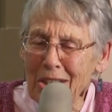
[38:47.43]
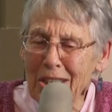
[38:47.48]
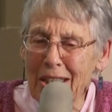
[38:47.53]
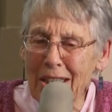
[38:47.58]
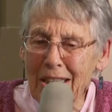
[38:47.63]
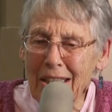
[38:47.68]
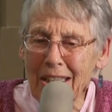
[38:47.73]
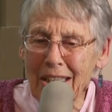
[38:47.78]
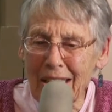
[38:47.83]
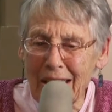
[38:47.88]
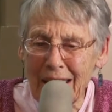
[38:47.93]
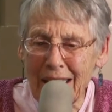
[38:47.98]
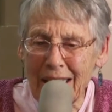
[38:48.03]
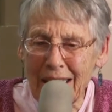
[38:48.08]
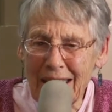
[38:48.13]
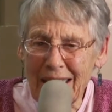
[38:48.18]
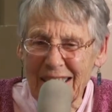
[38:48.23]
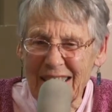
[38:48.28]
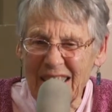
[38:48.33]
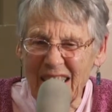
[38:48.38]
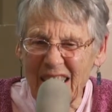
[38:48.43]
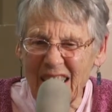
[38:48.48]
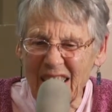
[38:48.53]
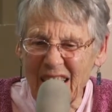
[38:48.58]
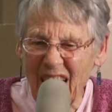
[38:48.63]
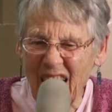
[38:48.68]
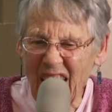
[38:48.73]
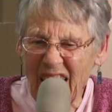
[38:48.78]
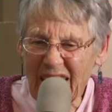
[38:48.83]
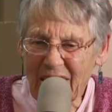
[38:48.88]
And uh, he said,
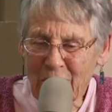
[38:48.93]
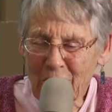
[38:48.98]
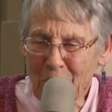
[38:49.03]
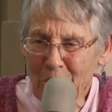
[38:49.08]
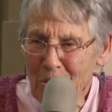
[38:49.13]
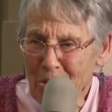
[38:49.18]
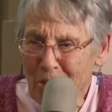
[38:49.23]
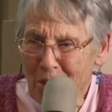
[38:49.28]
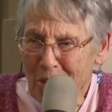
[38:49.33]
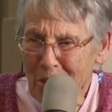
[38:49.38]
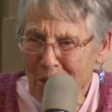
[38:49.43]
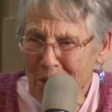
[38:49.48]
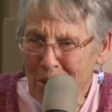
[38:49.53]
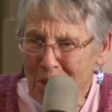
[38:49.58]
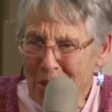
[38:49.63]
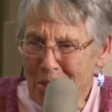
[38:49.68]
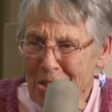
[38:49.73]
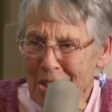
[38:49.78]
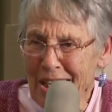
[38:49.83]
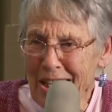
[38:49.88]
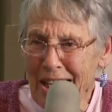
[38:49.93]
high school girls?